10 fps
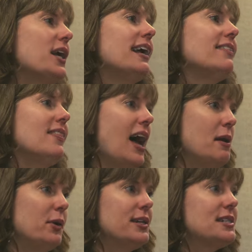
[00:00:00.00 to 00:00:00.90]
working at the
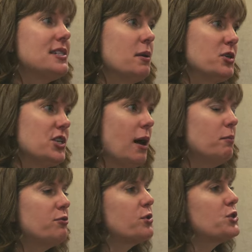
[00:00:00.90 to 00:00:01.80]
library as a summer
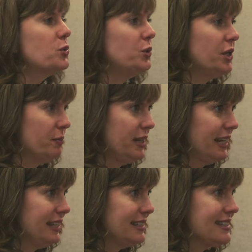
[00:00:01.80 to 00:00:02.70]
job before school year
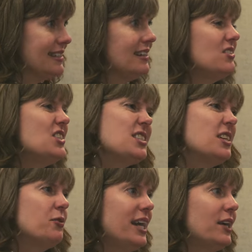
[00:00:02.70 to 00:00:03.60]
begins. She
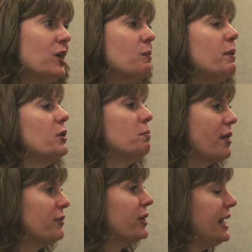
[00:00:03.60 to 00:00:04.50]
isn't a reader, but her
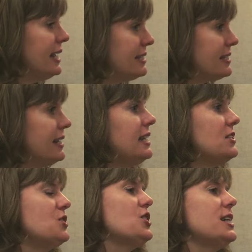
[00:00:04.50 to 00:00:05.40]
brother is, and he
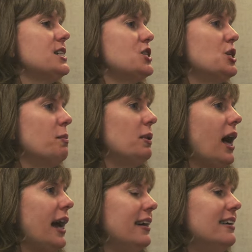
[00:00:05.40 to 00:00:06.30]
suggested she
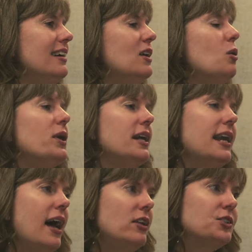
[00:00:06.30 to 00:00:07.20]
apply. When an
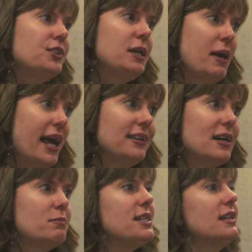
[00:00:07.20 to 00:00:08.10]
elderly man
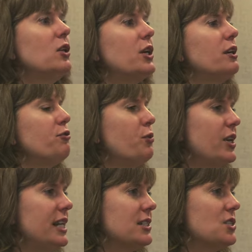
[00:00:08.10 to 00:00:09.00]
comes in looking for
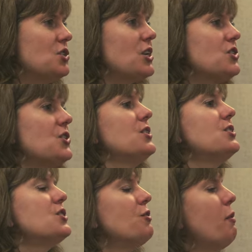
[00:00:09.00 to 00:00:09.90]
reading
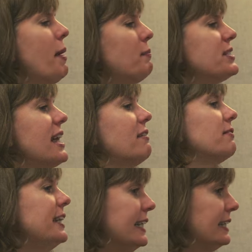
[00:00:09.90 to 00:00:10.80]
suggestions, she remembers that
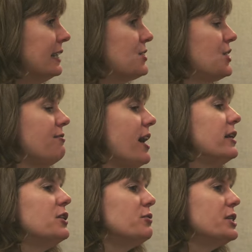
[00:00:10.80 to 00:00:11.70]
reading list she
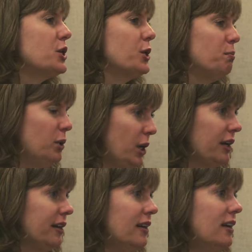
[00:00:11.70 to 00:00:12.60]
found in a returned book.